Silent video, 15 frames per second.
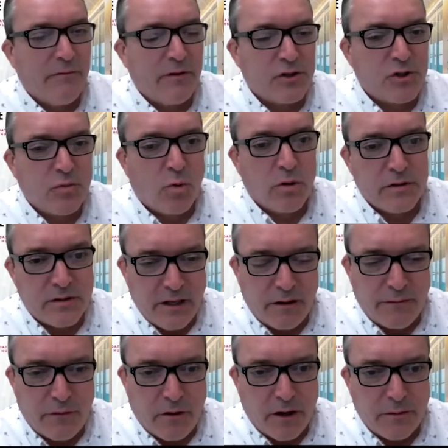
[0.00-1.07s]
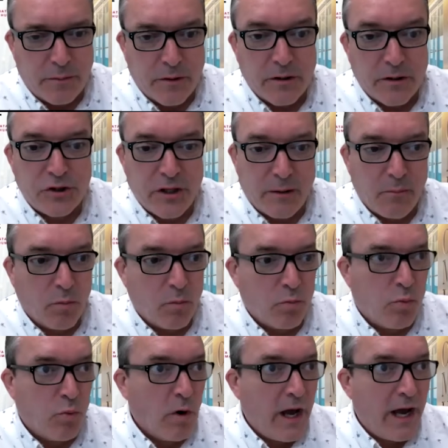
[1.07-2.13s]
the Schwartz Center for Entrepreneurship
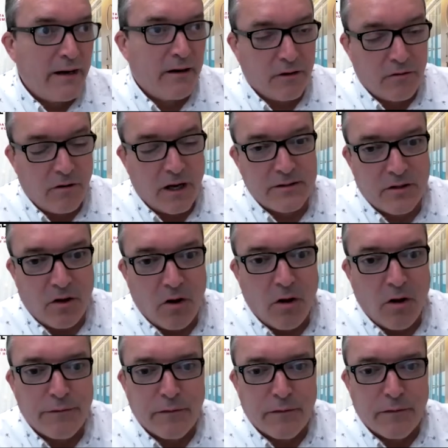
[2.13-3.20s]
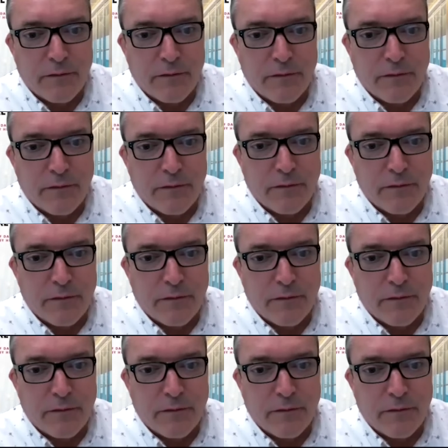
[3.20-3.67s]
right across the hall from me,